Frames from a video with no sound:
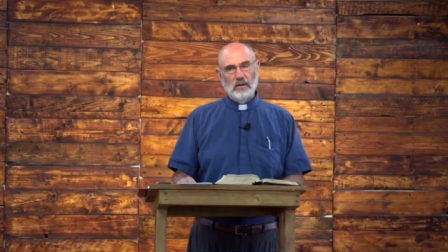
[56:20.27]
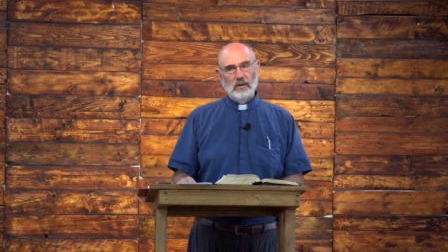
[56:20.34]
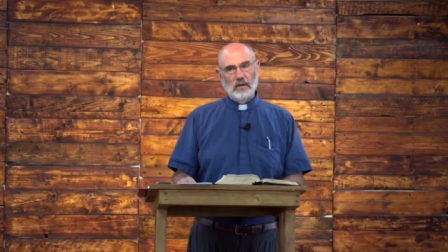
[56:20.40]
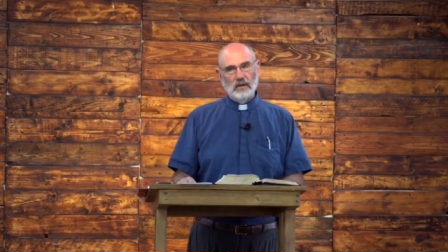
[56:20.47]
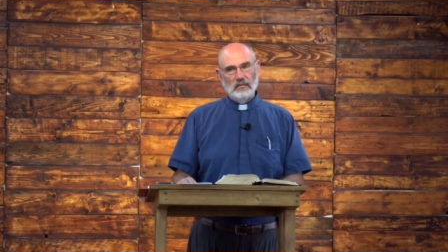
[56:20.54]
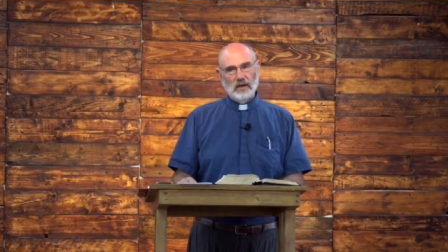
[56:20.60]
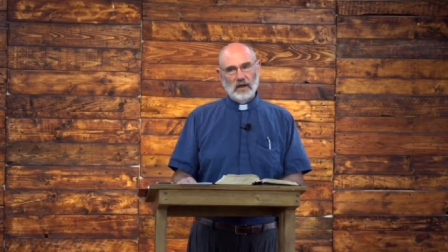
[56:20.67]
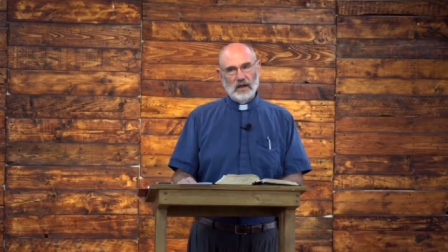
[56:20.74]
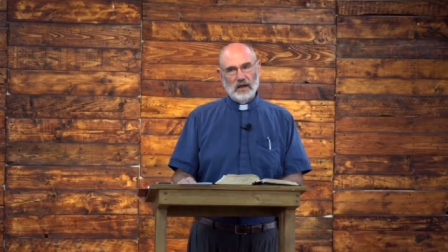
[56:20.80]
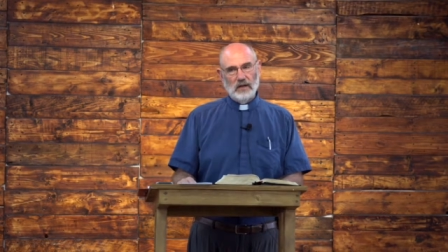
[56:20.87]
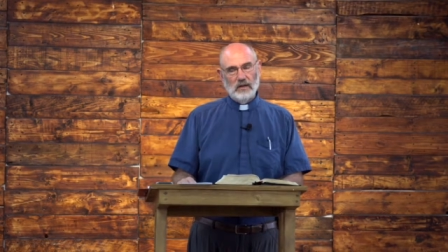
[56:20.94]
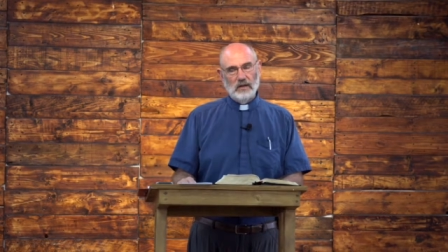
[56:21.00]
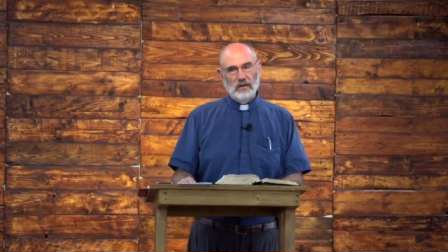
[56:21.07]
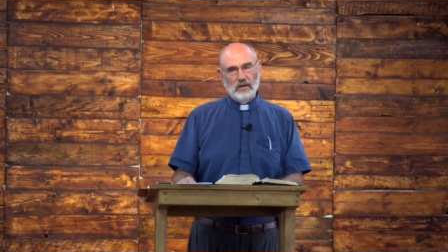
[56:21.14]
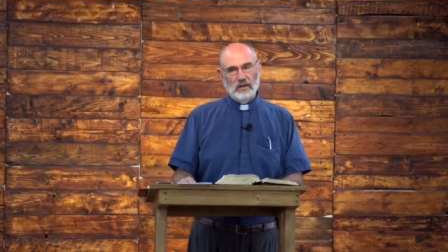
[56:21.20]
of God
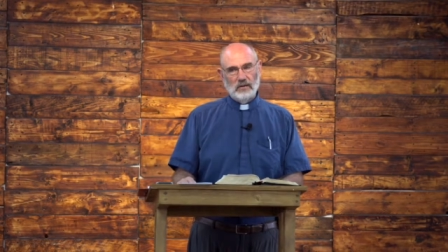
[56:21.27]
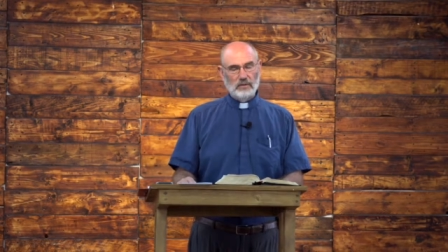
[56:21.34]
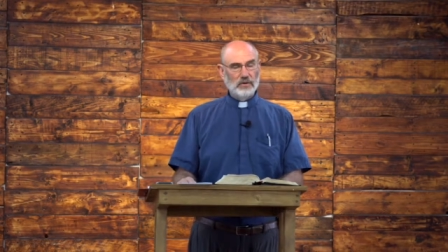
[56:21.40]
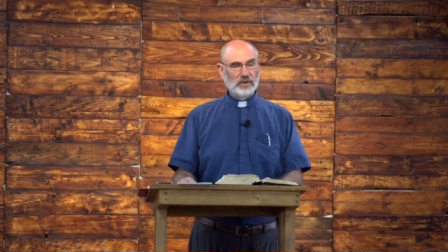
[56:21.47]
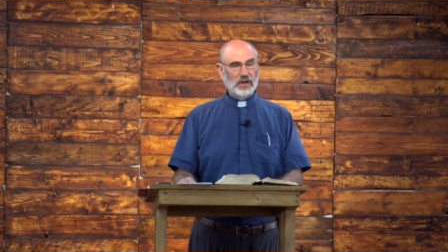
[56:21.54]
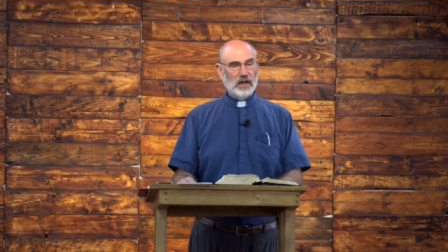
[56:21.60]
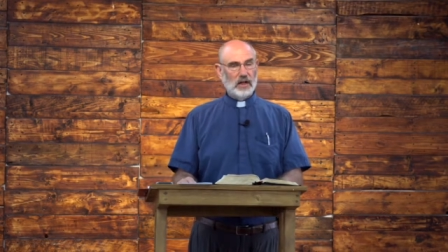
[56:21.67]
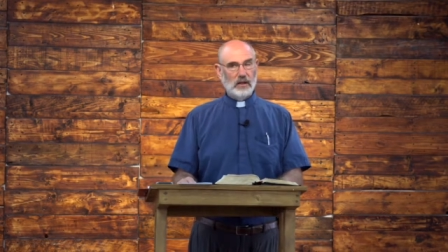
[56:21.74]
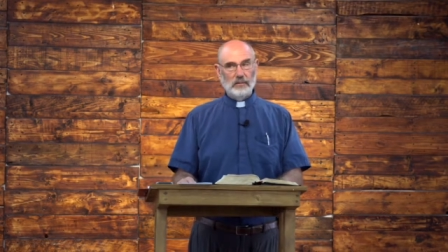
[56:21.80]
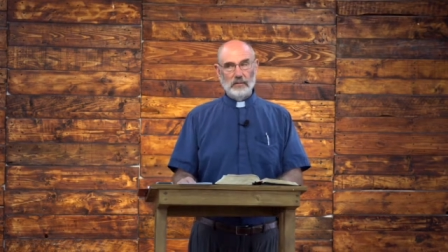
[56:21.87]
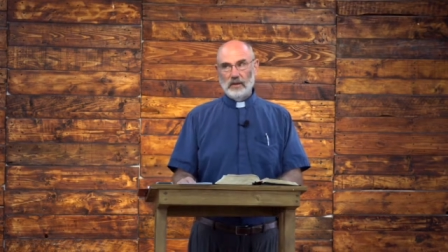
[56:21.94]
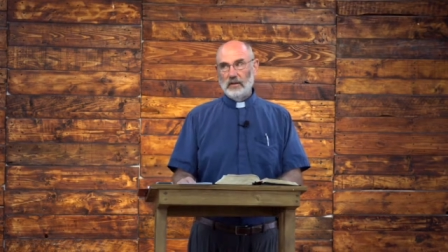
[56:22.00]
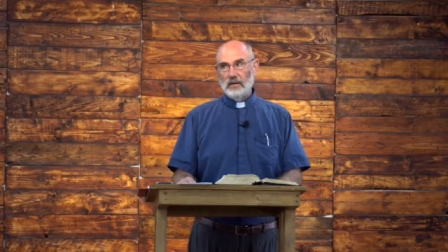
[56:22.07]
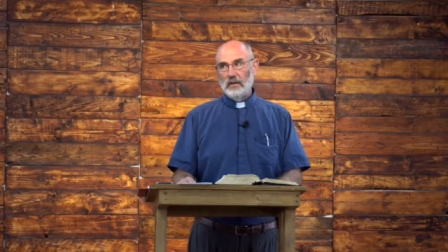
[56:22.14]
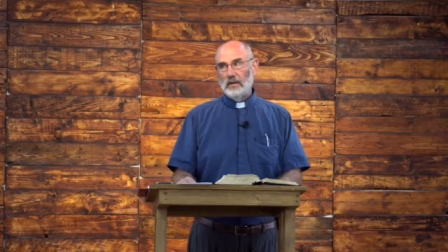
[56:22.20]
through
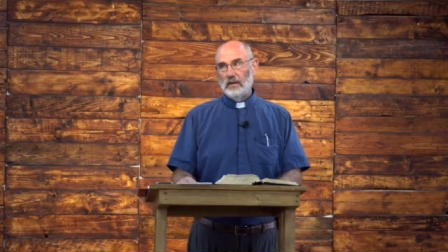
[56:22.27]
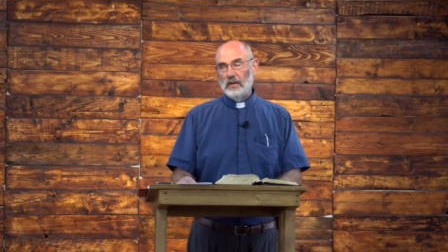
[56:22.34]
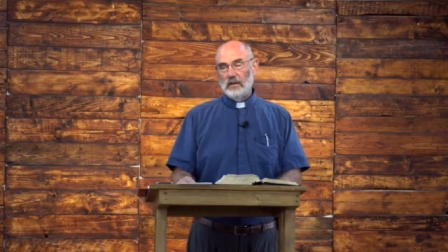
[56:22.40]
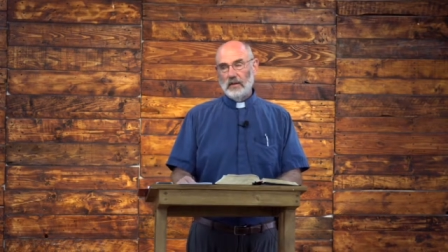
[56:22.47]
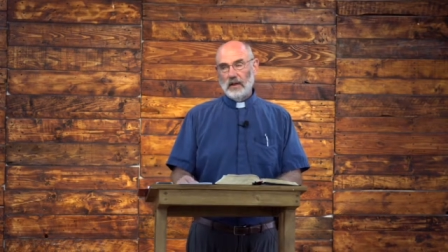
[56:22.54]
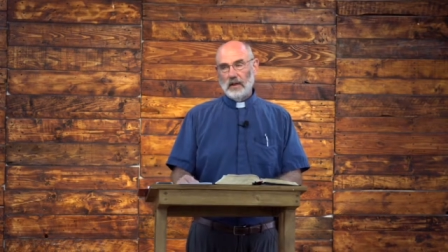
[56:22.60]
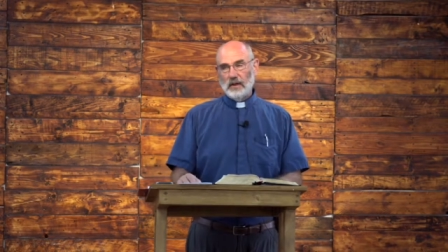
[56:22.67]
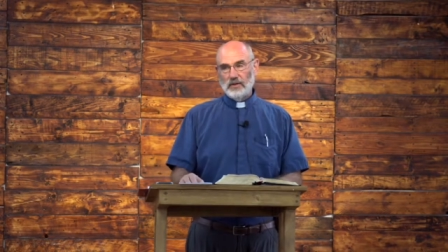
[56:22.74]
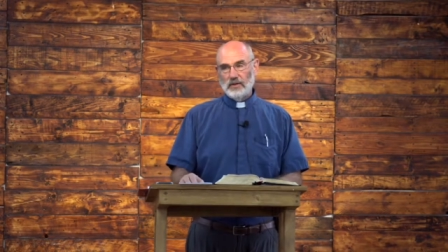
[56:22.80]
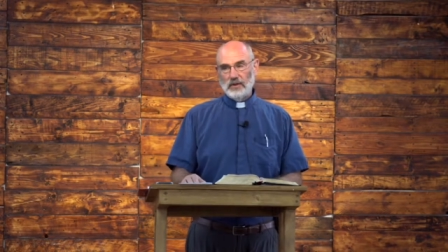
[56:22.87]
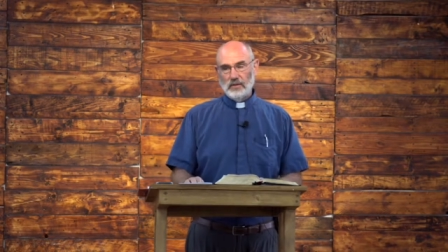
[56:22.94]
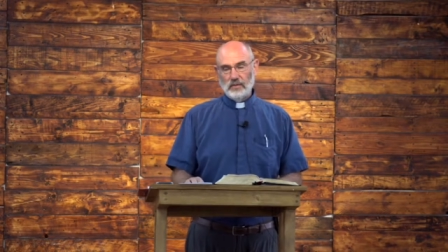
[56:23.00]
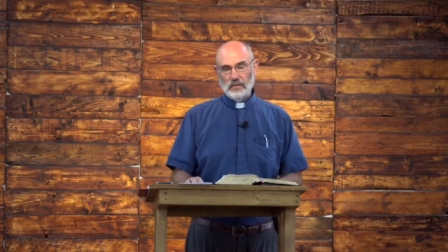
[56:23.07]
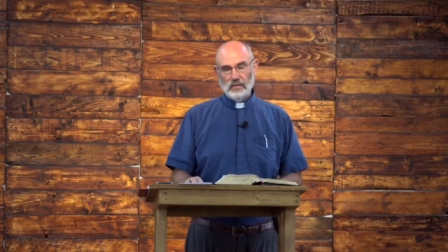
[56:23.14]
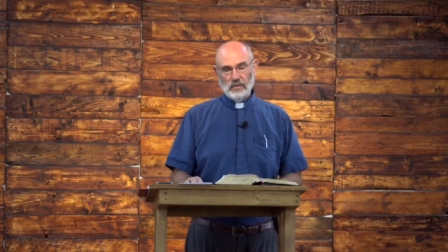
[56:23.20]
Solomon
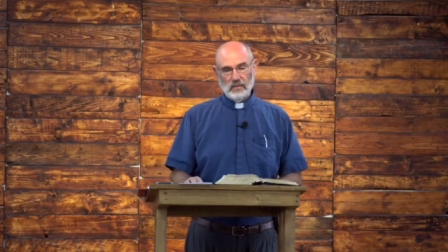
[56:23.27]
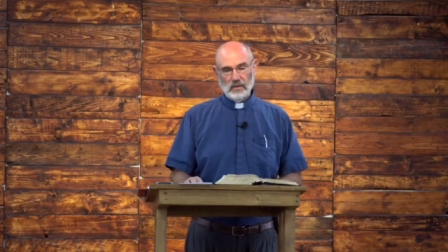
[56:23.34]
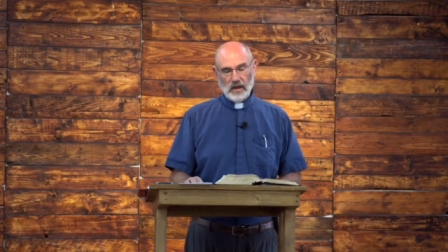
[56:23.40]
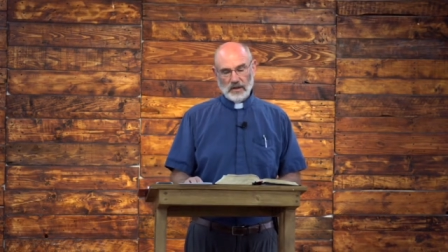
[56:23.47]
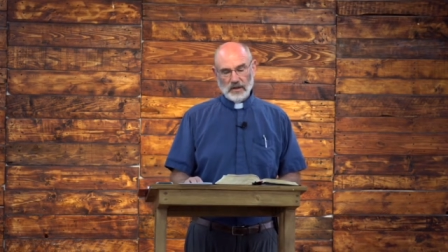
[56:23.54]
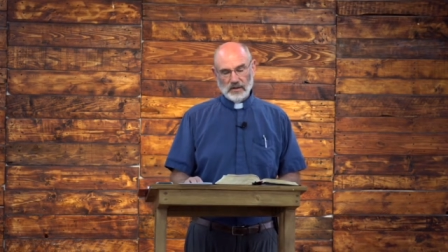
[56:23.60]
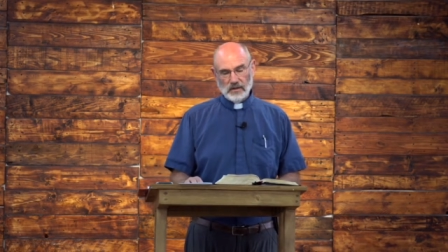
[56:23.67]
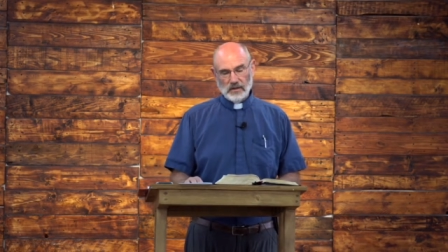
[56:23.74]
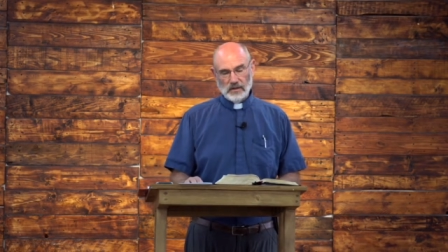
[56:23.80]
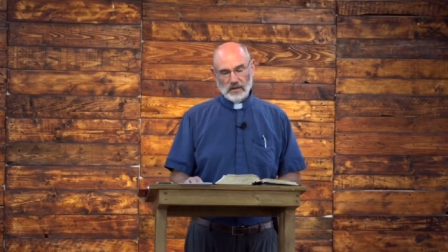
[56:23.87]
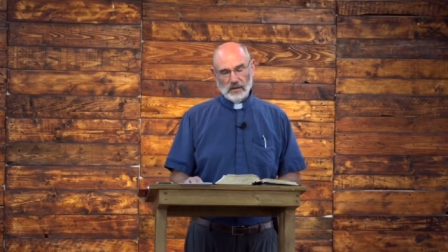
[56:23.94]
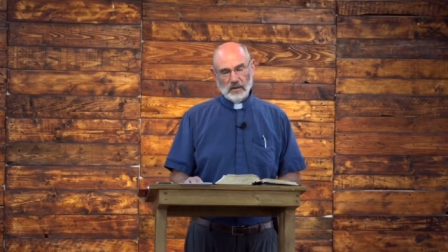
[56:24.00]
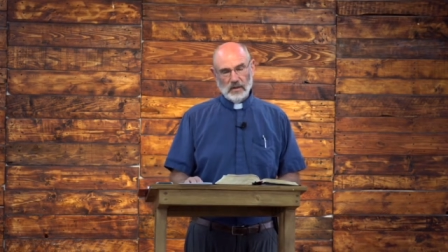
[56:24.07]
to the nations.